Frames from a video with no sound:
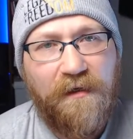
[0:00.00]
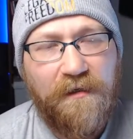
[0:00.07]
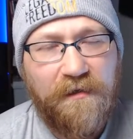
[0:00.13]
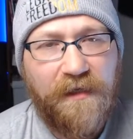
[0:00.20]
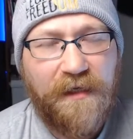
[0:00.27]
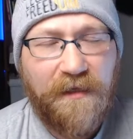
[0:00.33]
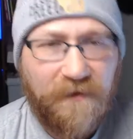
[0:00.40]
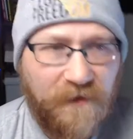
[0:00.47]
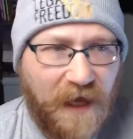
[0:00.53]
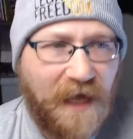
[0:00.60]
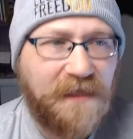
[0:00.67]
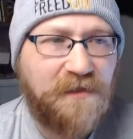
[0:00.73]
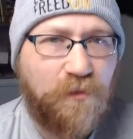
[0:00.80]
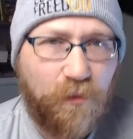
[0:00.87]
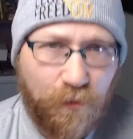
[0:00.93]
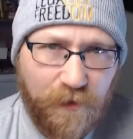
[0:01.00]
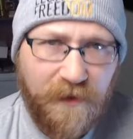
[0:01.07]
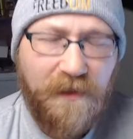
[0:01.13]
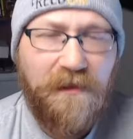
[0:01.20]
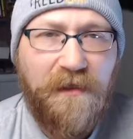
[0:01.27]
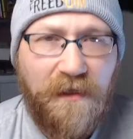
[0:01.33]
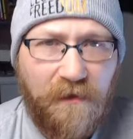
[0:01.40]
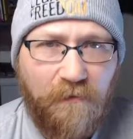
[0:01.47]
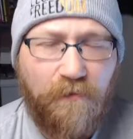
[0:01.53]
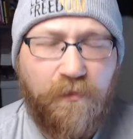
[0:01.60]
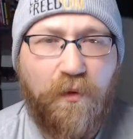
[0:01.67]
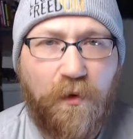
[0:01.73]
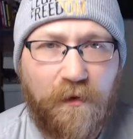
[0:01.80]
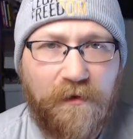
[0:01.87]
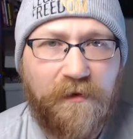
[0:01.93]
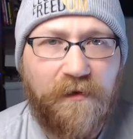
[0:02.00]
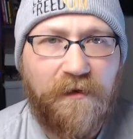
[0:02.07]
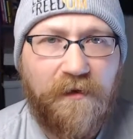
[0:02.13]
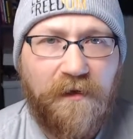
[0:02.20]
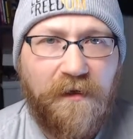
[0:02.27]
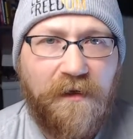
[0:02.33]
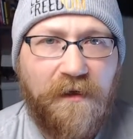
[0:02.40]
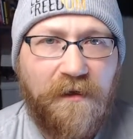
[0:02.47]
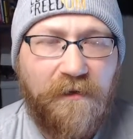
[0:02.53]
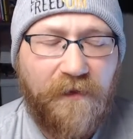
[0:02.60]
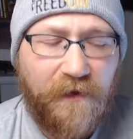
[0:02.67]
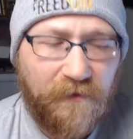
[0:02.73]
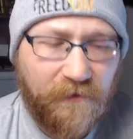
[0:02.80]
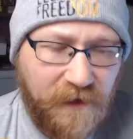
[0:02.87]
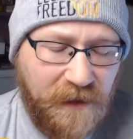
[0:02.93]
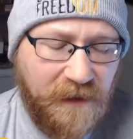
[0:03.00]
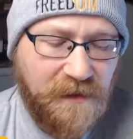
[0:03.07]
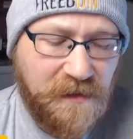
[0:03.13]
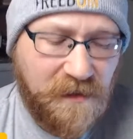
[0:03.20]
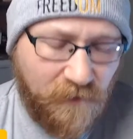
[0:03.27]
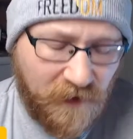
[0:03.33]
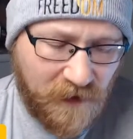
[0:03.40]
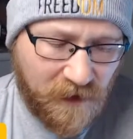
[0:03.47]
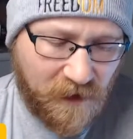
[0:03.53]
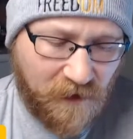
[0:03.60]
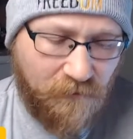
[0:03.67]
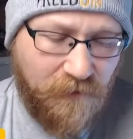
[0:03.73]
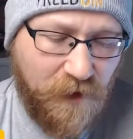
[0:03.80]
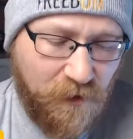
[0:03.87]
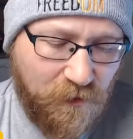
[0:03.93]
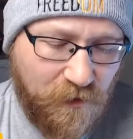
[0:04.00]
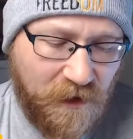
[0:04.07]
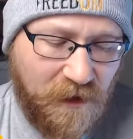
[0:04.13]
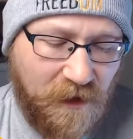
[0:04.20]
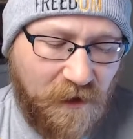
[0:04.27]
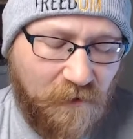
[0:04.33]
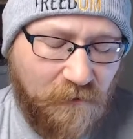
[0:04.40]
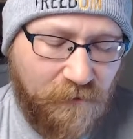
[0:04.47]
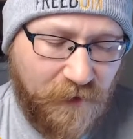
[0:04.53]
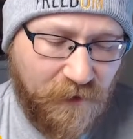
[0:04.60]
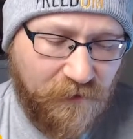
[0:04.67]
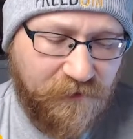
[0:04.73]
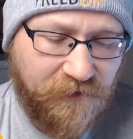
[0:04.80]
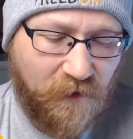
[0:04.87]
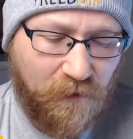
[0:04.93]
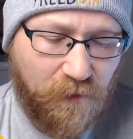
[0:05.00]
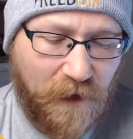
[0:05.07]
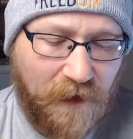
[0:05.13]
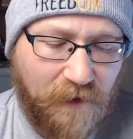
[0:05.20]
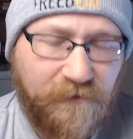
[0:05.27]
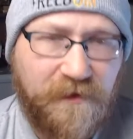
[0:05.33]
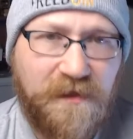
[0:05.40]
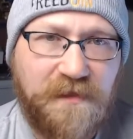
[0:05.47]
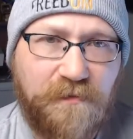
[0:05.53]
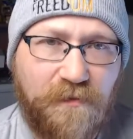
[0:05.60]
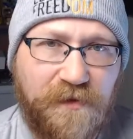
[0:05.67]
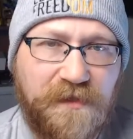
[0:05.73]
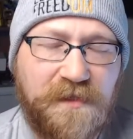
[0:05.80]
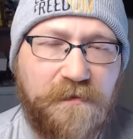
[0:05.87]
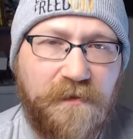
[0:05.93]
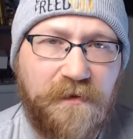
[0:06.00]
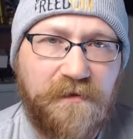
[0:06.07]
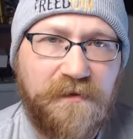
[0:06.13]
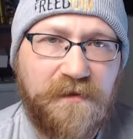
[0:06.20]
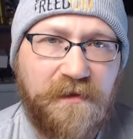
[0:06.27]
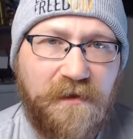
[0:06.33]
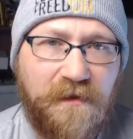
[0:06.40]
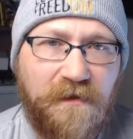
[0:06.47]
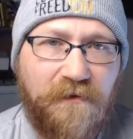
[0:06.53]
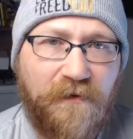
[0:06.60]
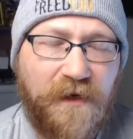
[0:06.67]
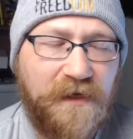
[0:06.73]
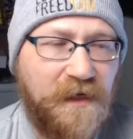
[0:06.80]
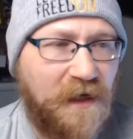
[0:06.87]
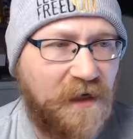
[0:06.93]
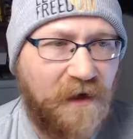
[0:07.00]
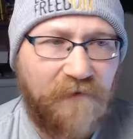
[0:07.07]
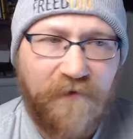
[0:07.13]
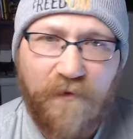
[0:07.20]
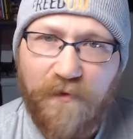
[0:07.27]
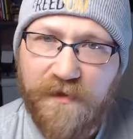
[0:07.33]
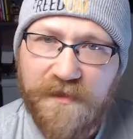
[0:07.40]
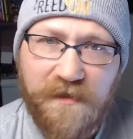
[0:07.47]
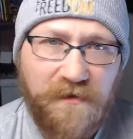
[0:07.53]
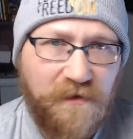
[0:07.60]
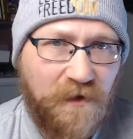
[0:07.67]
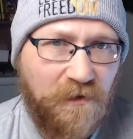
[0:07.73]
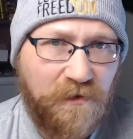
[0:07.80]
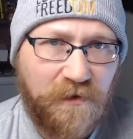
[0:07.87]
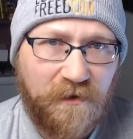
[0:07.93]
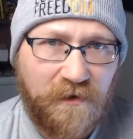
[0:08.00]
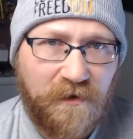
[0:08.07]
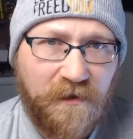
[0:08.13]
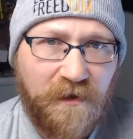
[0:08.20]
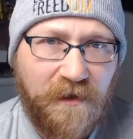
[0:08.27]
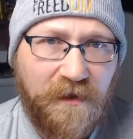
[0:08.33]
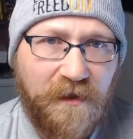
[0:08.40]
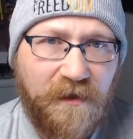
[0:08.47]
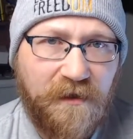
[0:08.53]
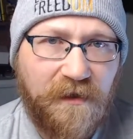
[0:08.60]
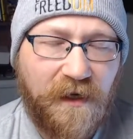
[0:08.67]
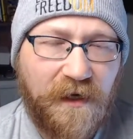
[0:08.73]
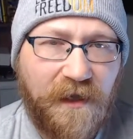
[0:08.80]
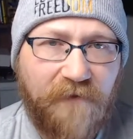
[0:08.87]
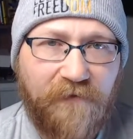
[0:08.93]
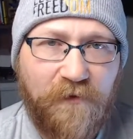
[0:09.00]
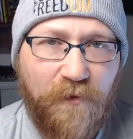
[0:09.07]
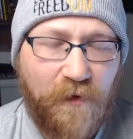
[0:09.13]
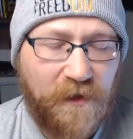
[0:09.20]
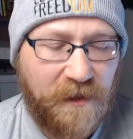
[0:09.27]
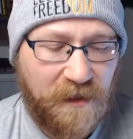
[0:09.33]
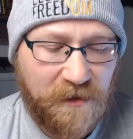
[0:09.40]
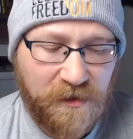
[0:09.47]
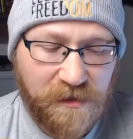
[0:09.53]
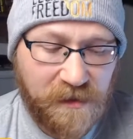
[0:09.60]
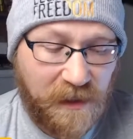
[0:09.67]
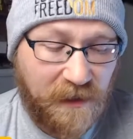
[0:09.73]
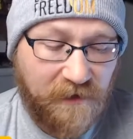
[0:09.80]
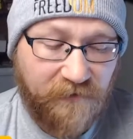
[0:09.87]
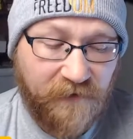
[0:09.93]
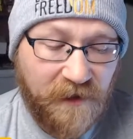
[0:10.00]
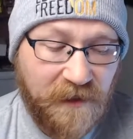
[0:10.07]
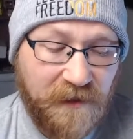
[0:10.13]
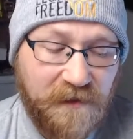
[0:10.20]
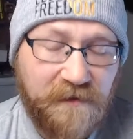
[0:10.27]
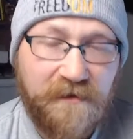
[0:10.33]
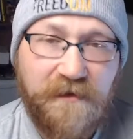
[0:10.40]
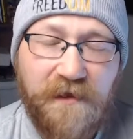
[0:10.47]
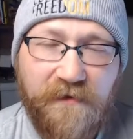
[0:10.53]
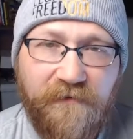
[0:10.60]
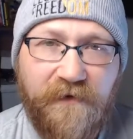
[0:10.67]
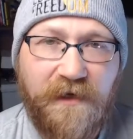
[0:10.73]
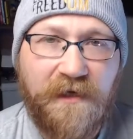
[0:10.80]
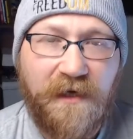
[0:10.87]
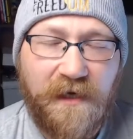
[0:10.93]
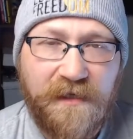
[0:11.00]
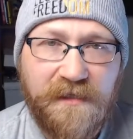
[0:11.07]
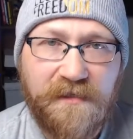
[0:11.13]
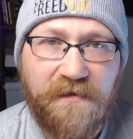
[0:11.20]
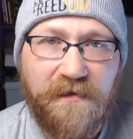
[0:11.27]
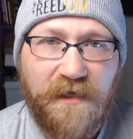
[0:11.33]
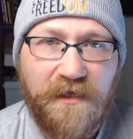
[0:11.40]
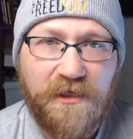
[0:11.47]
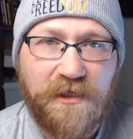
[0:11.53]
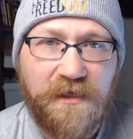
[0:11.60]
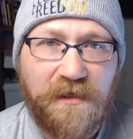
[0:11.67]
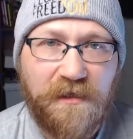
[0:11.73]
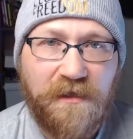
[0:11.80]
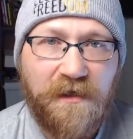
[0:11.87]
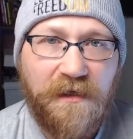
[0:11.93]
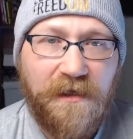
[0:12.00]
Like that's really important. There needs to be community built around these principles, right? Not everyone's a loner. Not everyone can just kind of live in isolation.